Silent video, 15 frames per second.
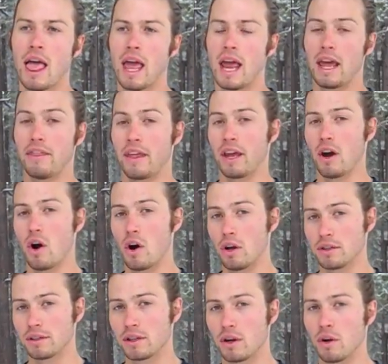and they
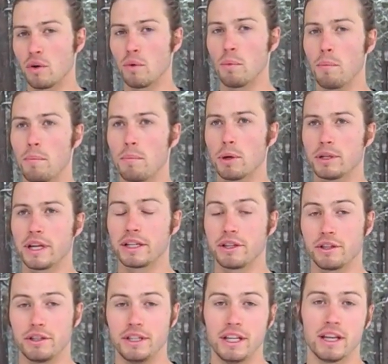also protect
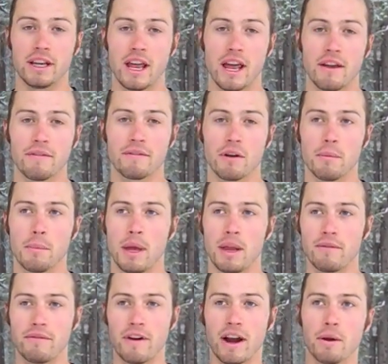your DNA from
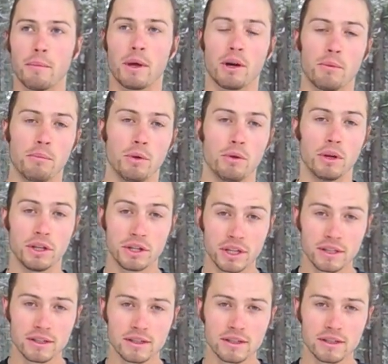environmental mutagens.